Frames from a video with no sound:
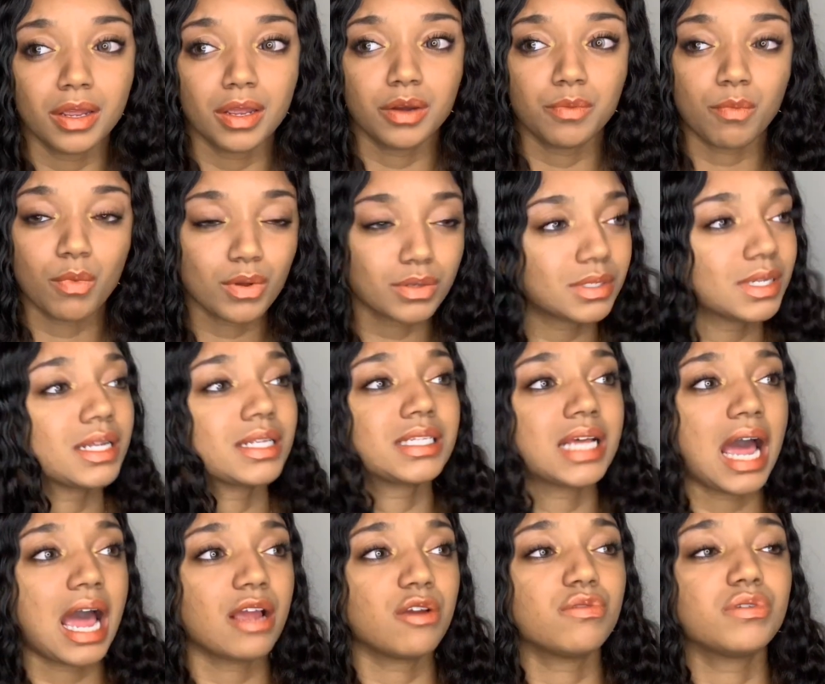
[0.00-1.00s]
Most of the
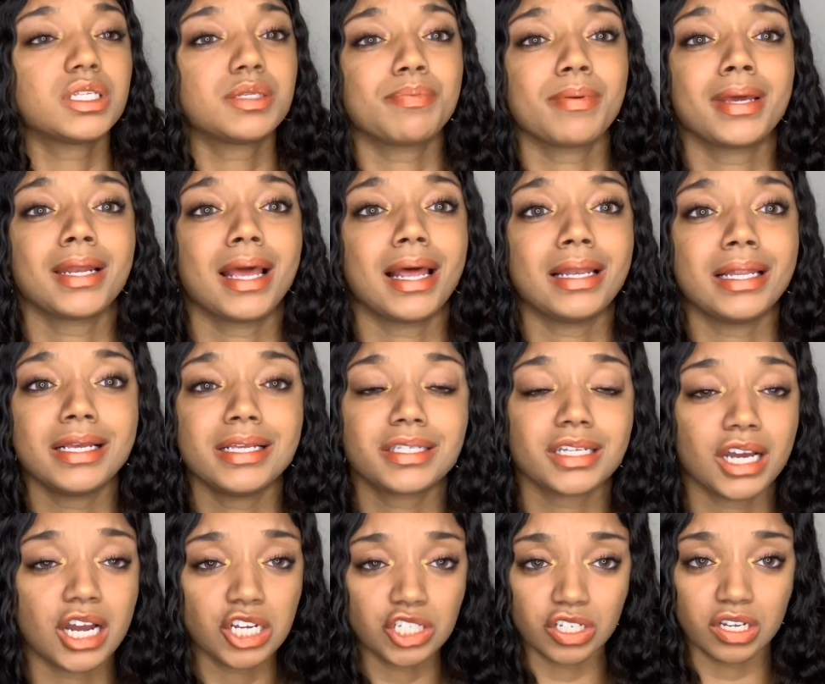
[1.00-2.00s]
time you spend at least
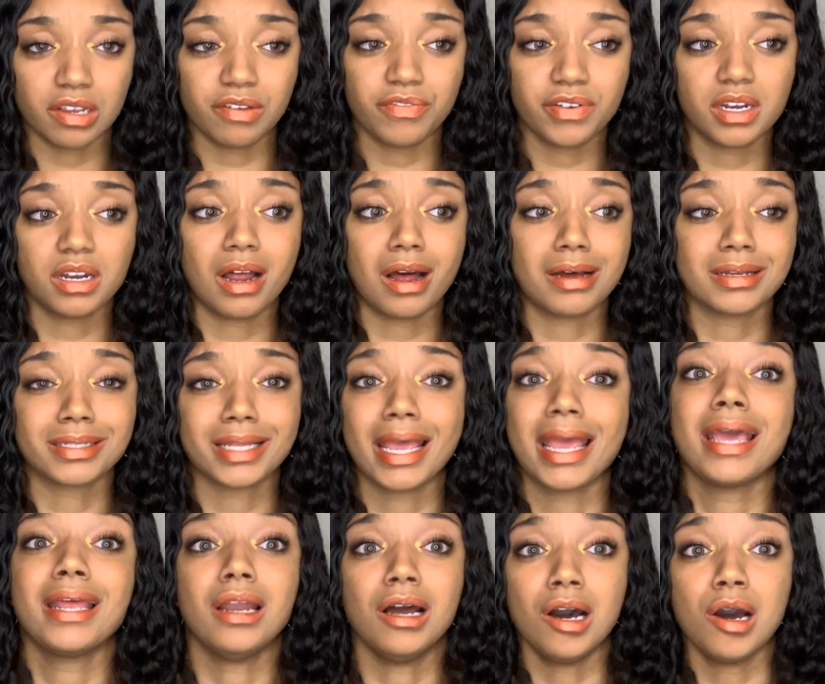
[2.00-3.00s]
$150
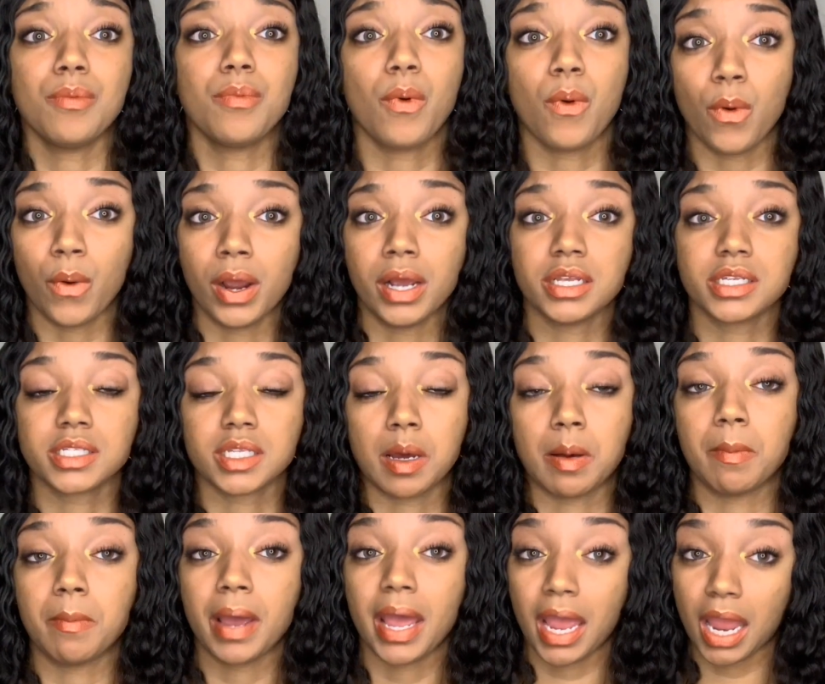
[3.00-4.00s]
and up on
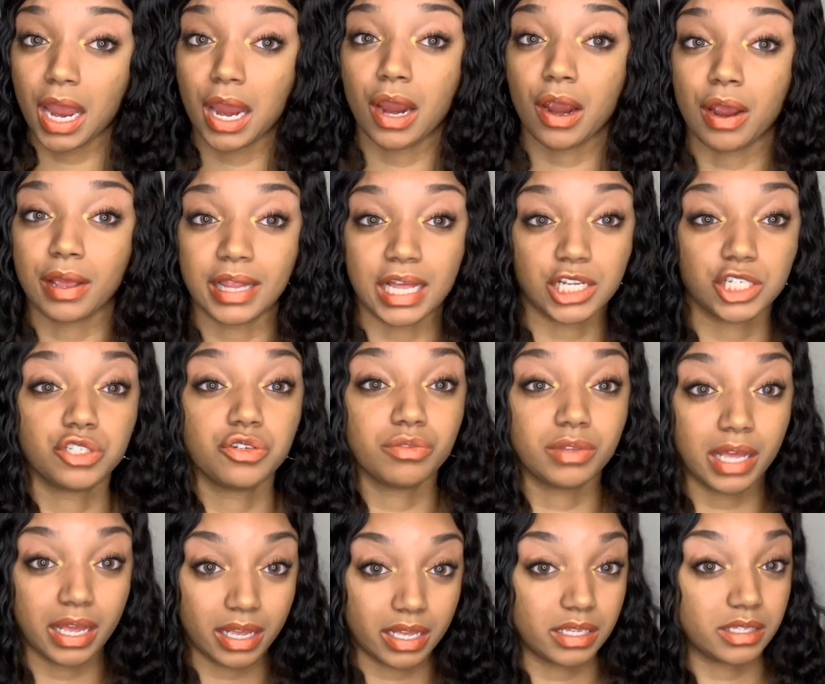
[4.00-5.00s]
some hair that you
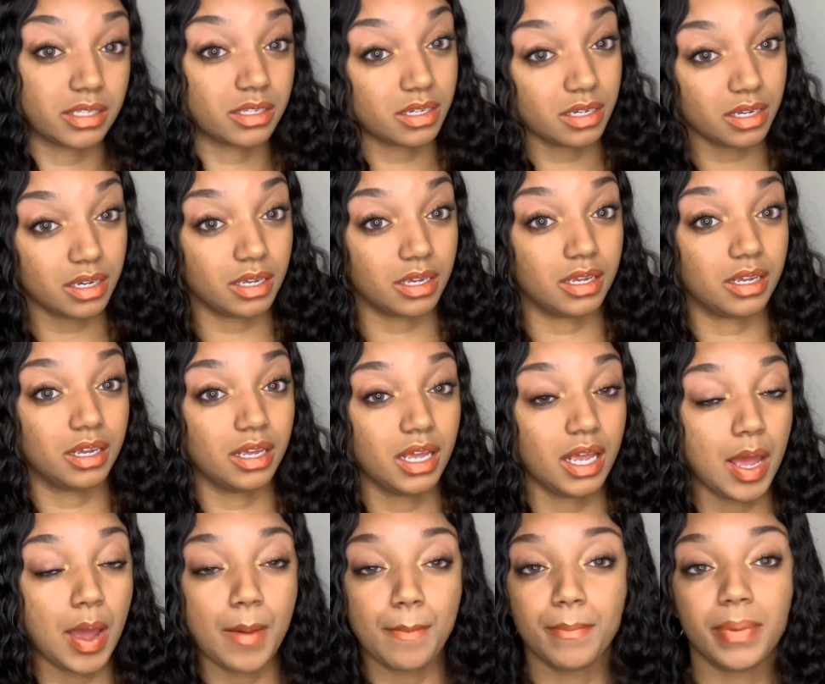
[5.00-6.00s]
think is good
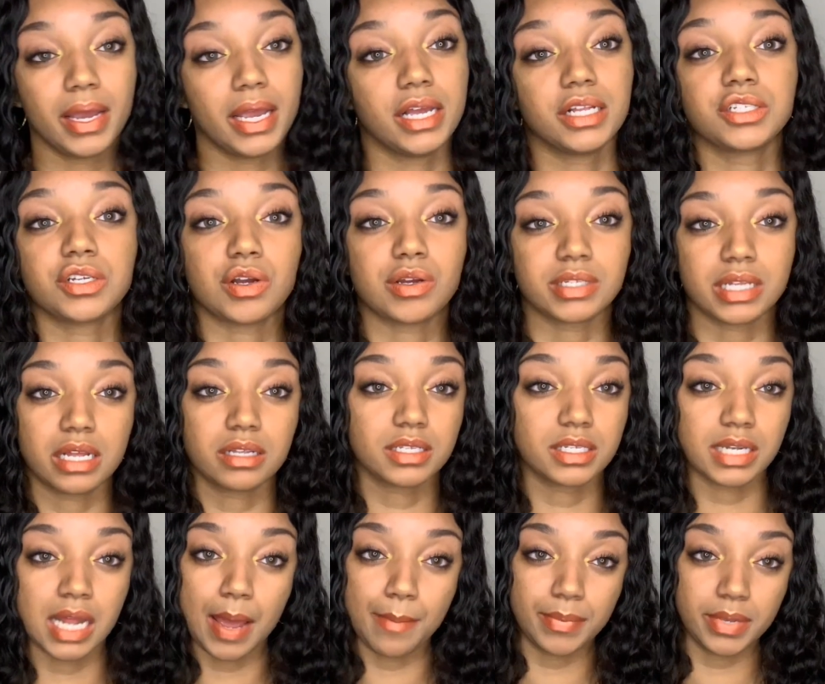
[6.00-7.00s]
but it turns out to
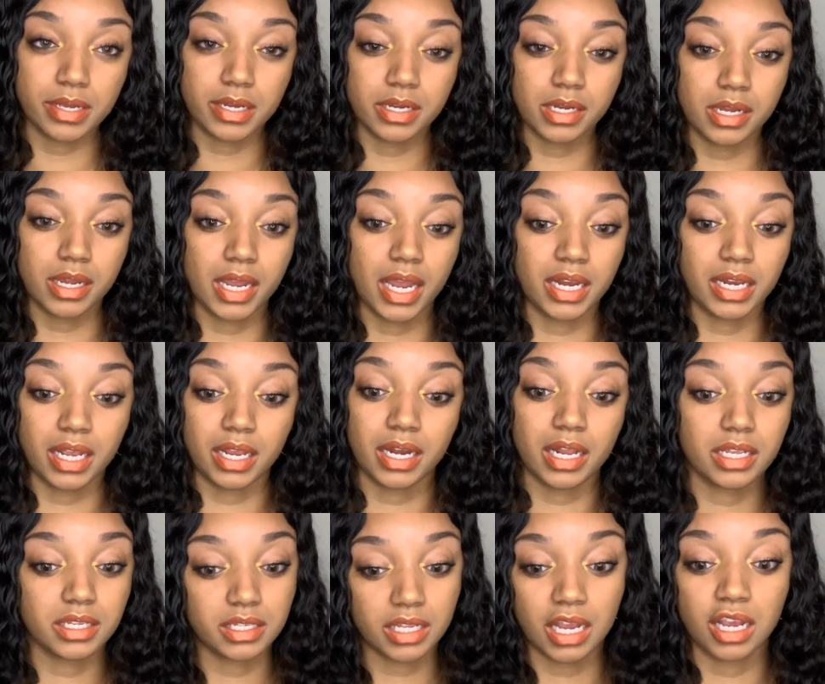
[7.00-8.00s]
not be good and then
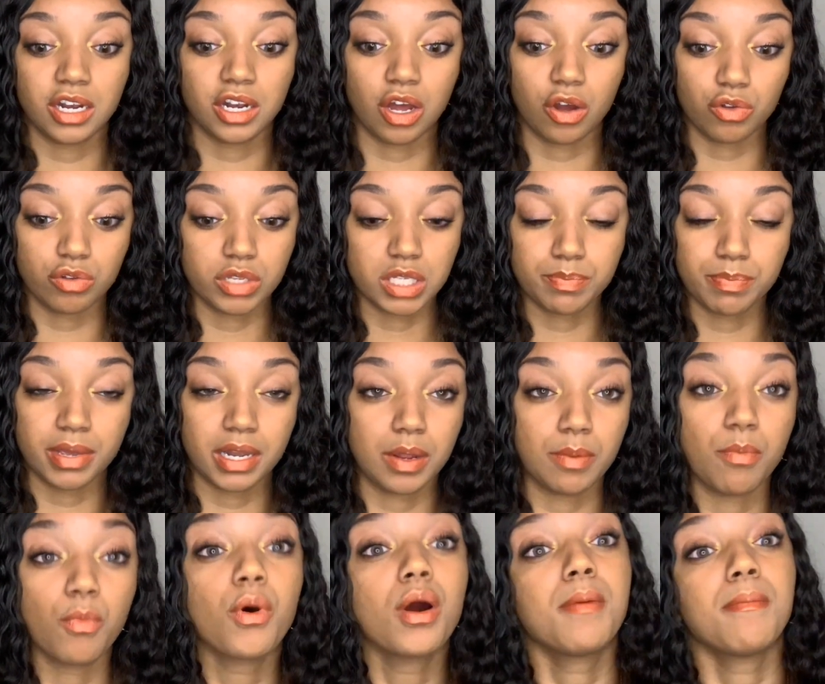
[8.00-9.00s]
next thing you know you spending
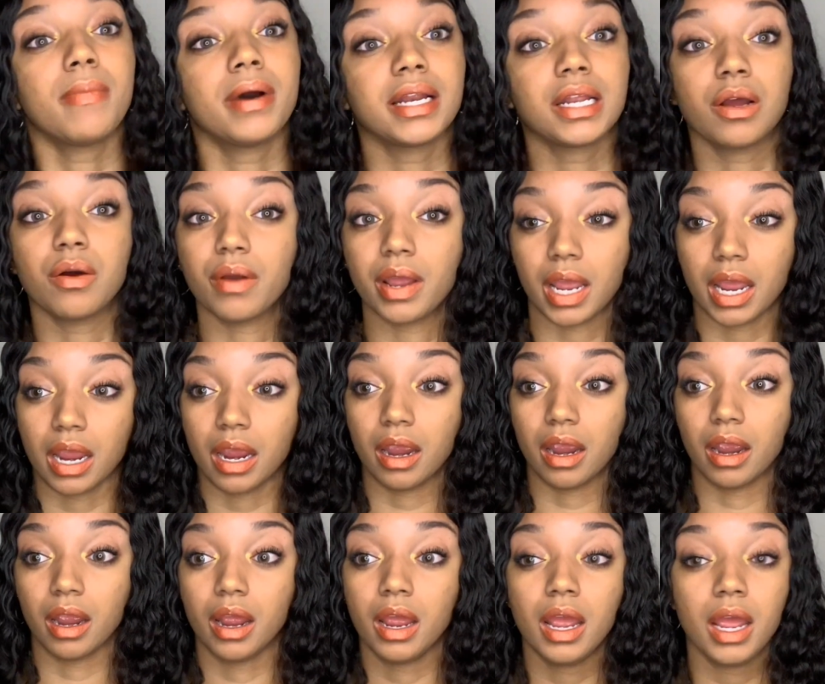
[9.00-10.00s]
more money on
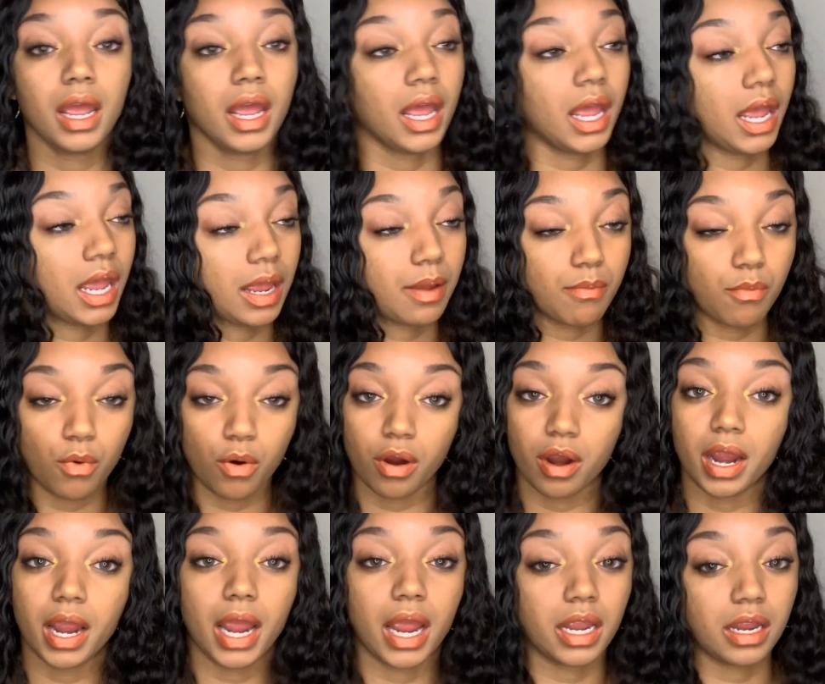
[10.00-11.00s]
hair and more
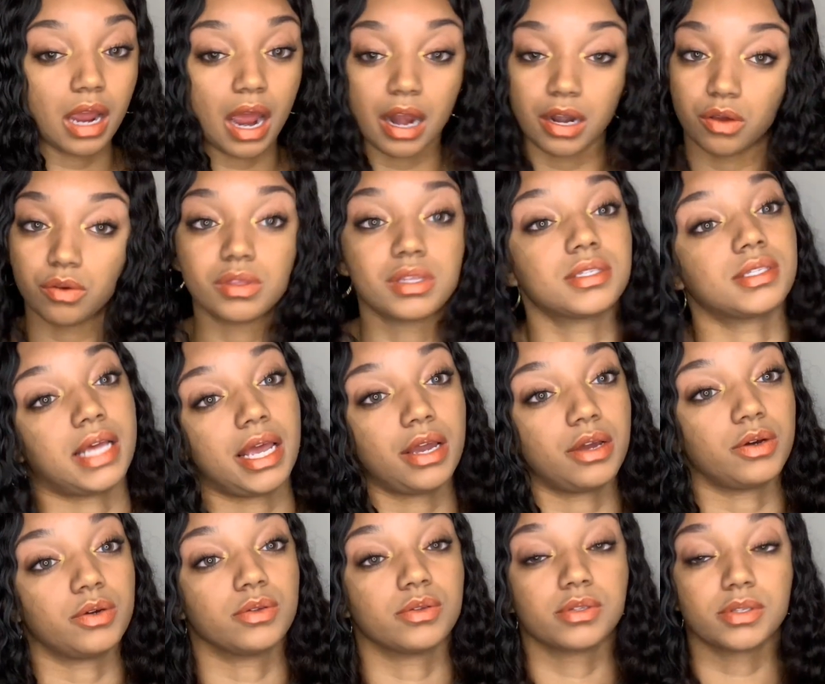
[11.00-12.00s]
and y'all know the
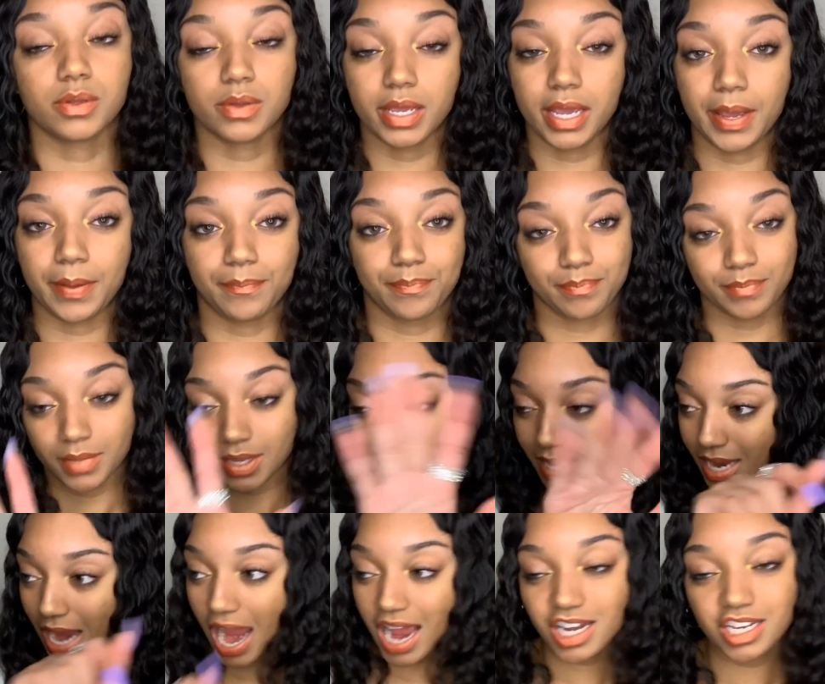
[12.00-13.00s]
cycle so yeah
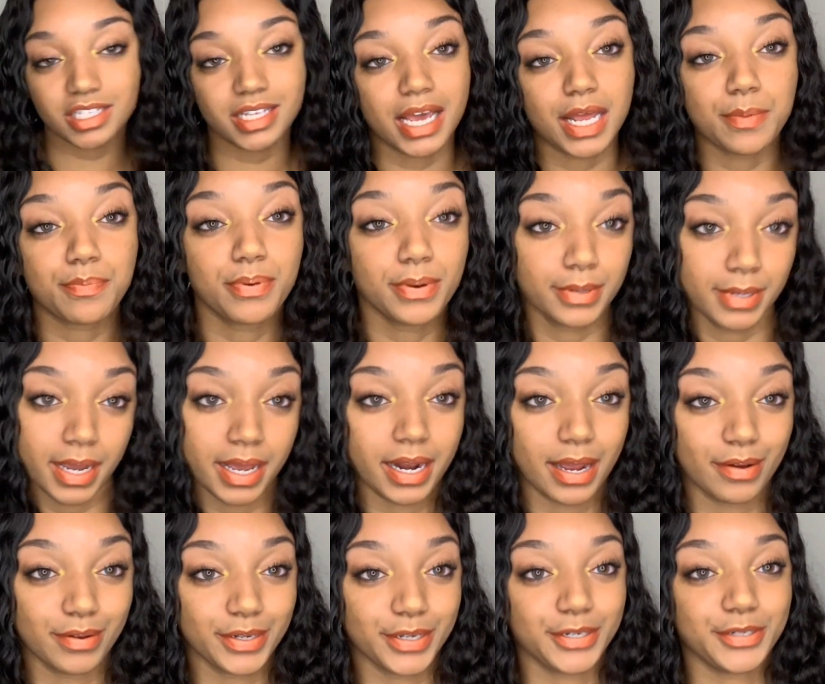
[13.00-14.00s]
i just had to put that
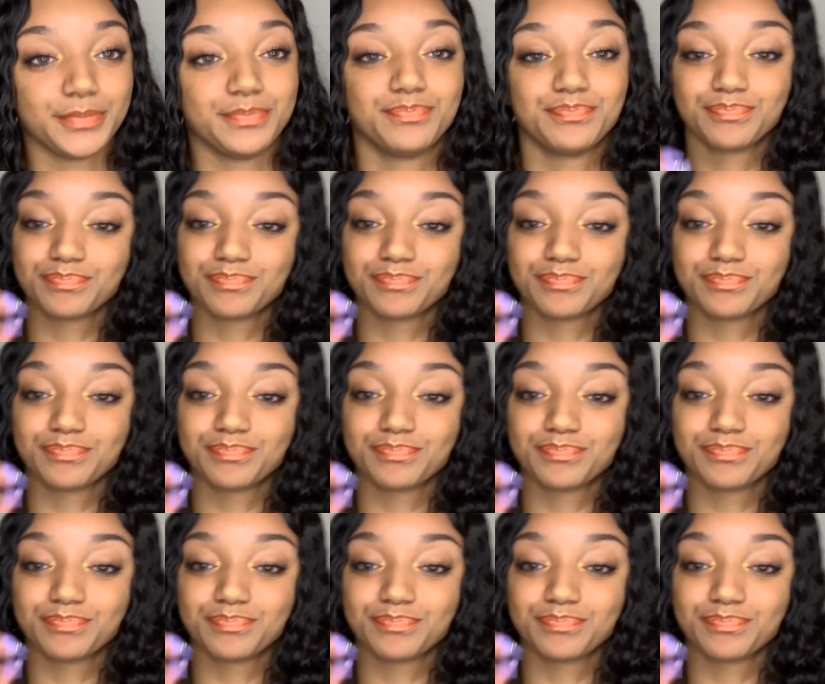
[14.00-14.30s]
out there